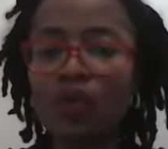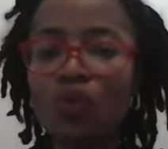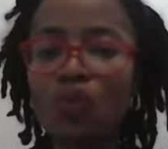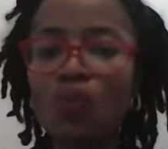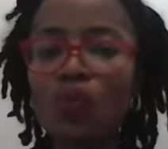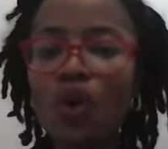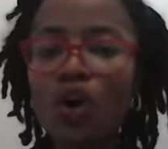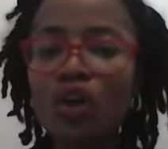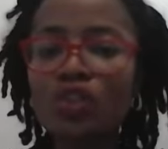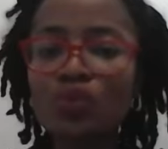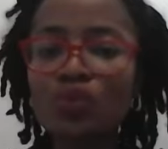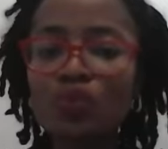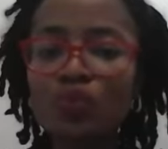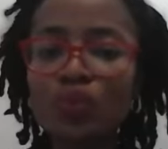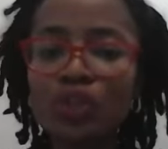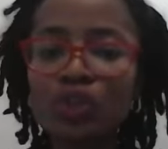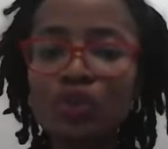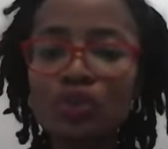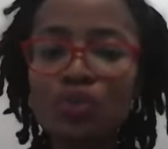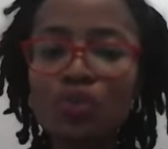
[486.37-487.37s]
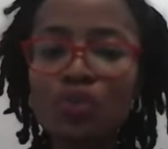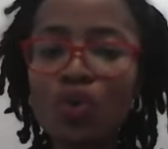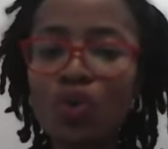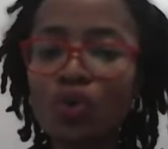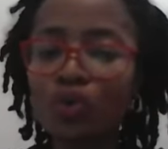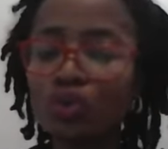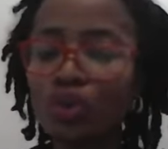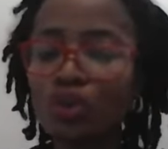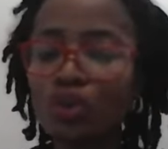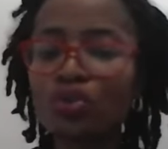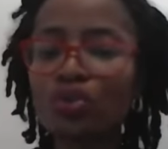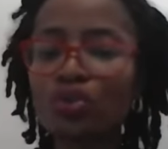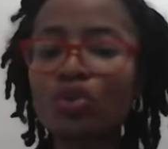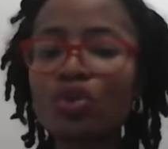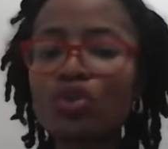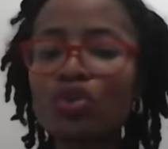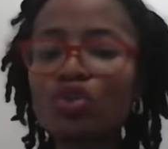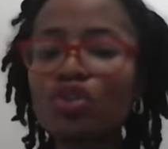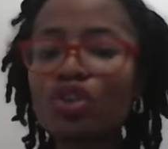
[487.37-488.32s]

What will you hold on to? So,